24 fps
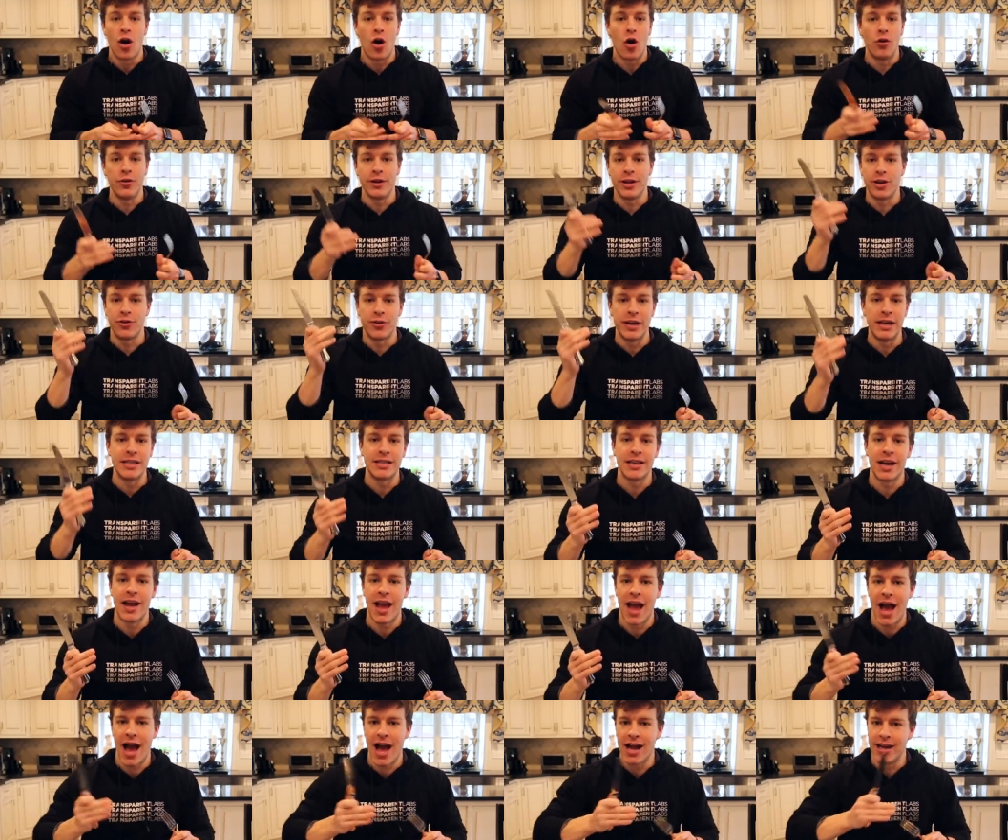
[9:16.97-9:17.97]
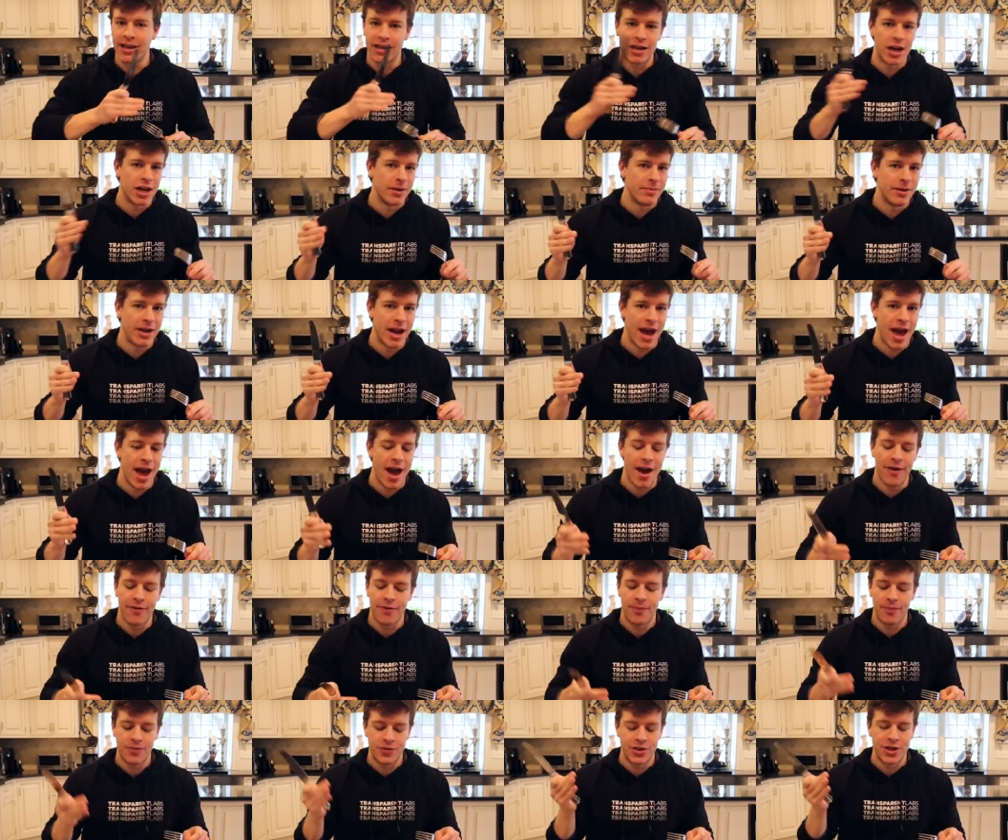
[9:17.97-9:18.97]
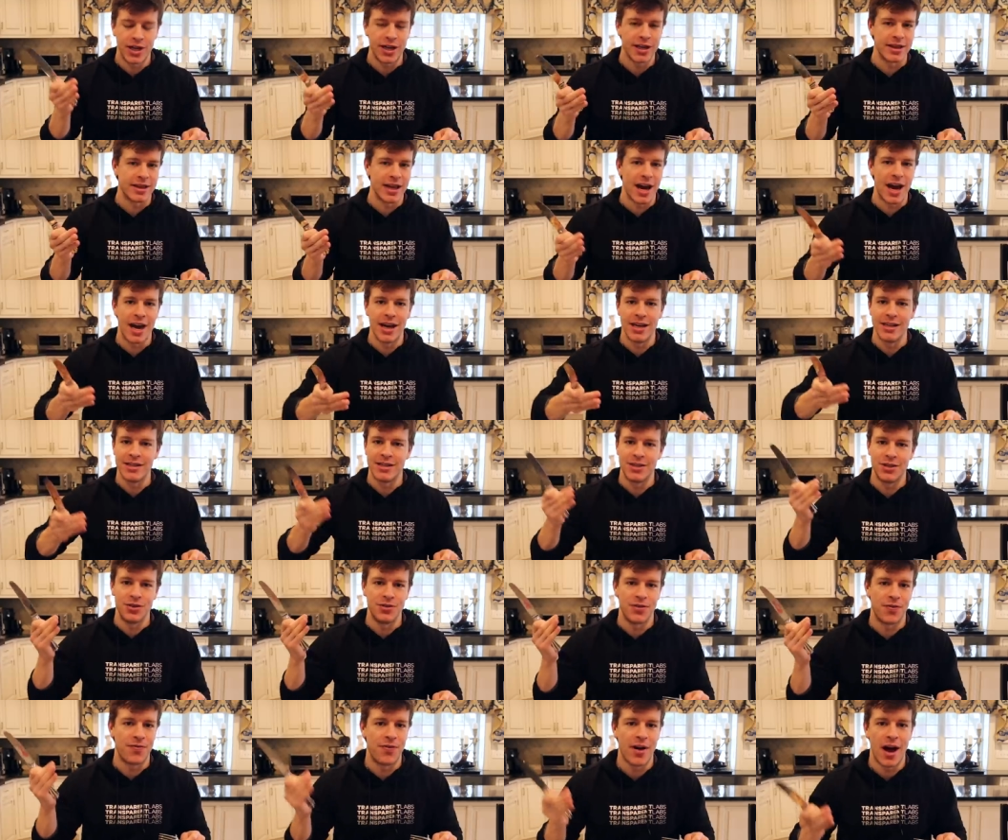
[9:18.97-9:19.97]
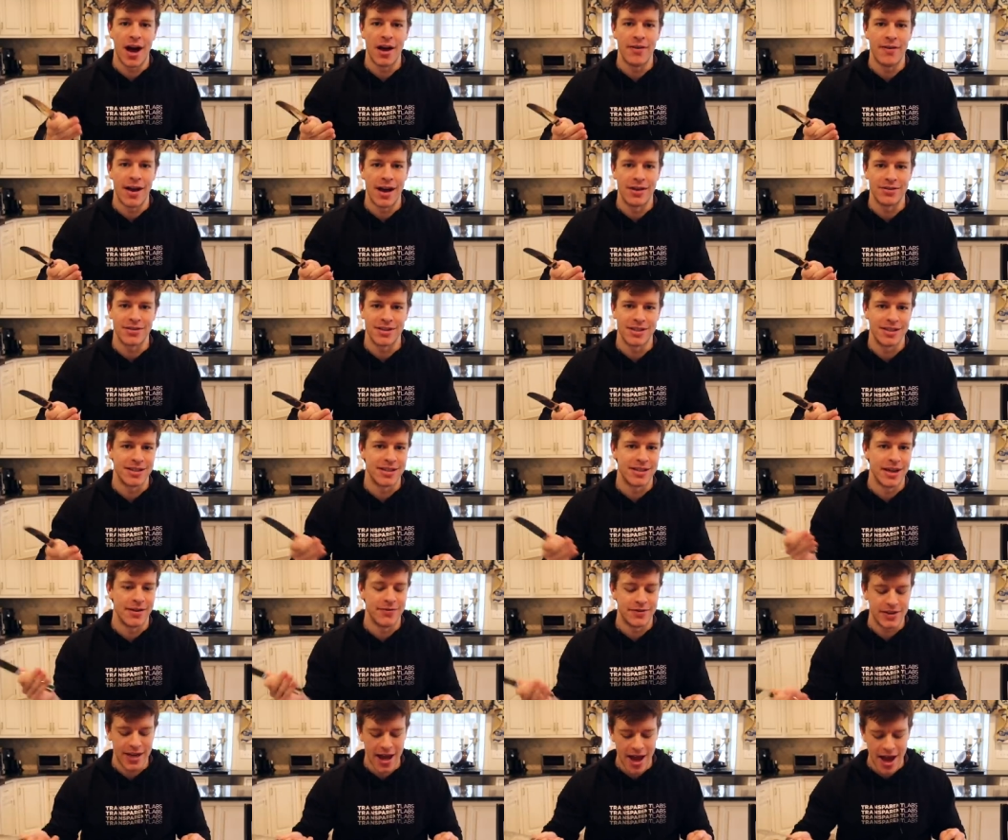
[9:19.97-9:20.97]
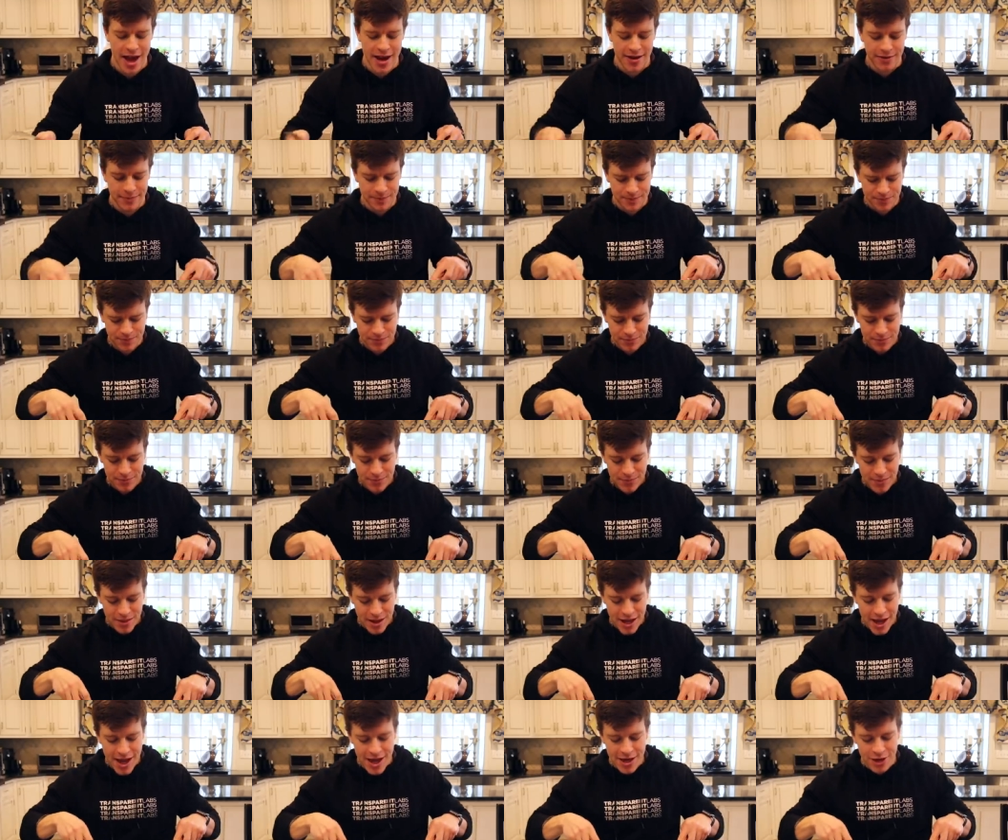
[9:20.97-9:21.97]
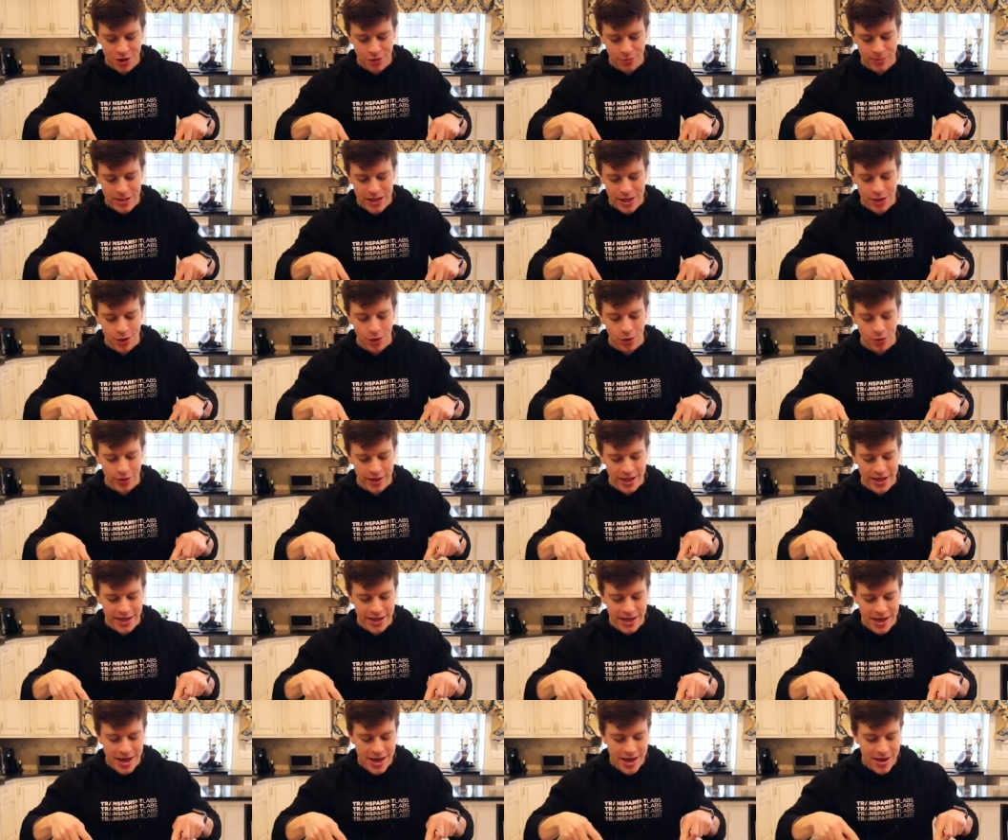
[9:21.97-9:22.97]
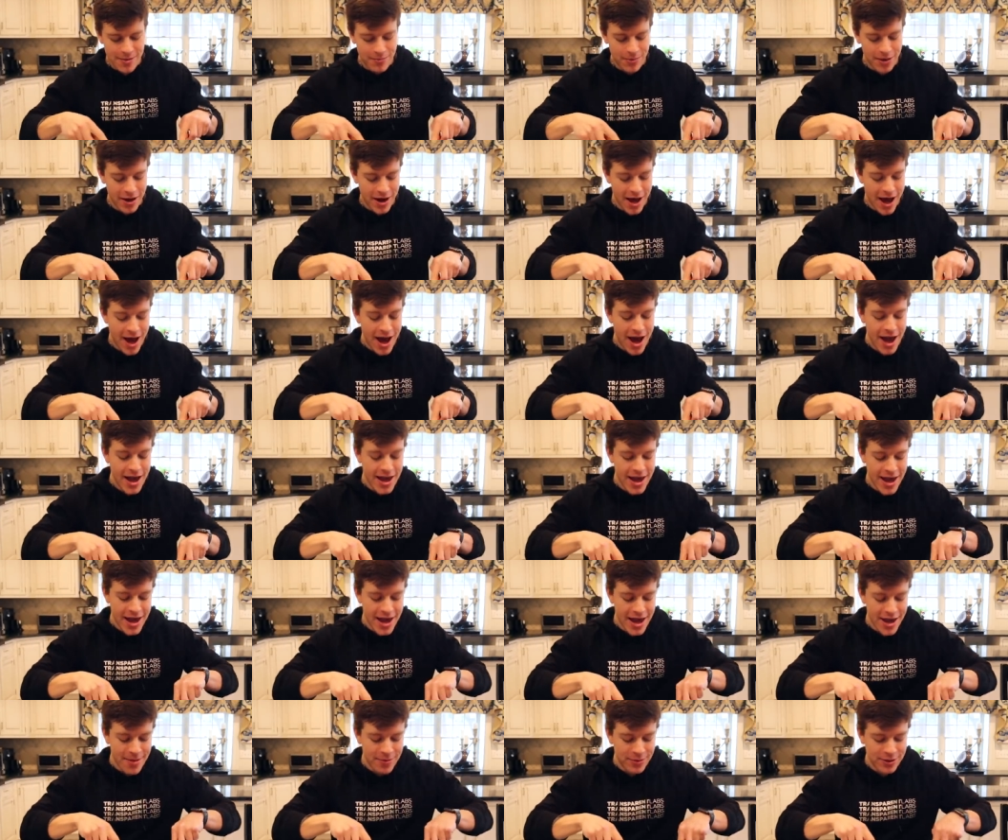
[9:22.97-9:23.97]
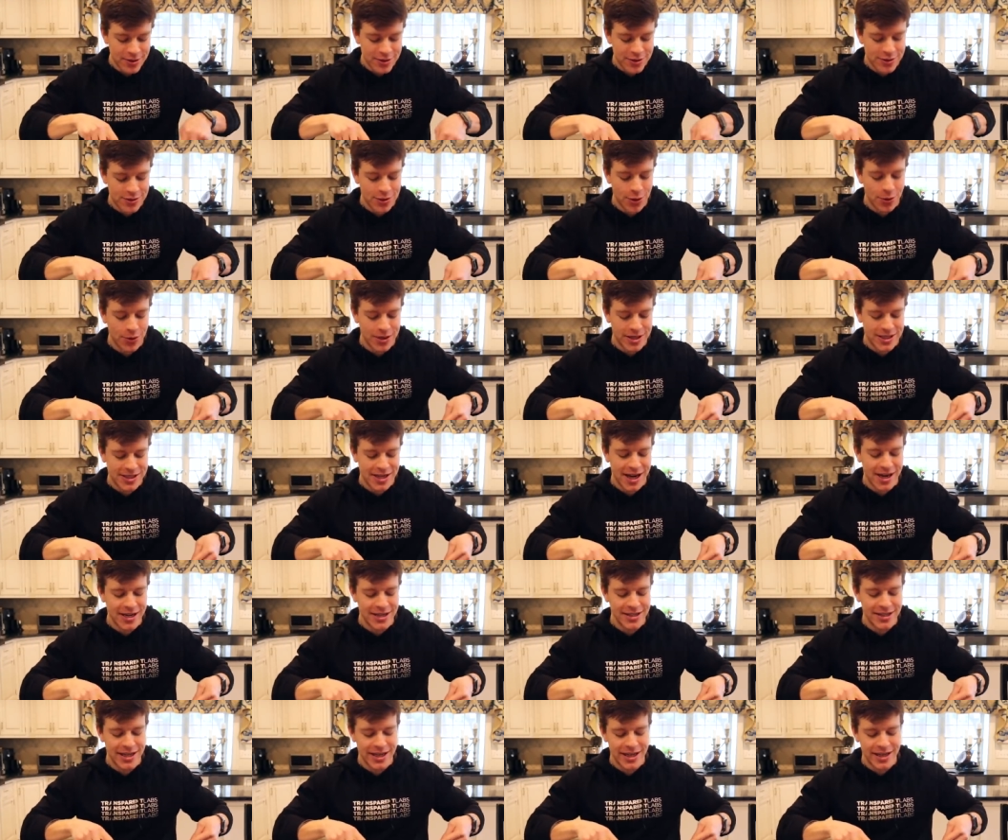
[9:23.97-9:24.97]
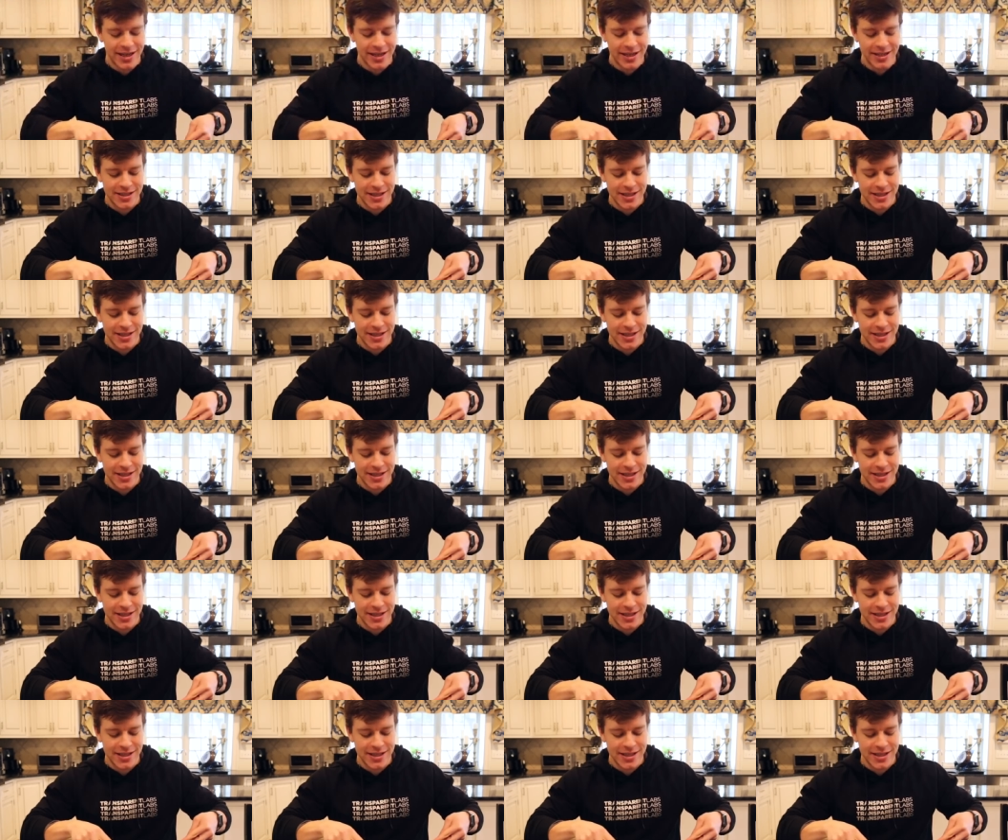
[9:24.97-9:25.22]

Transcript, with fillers: all the ingredients I had, cut them in half, chicken thighs, use 5 ounces instead of 10, and you'll be golden. But I am so excited digging into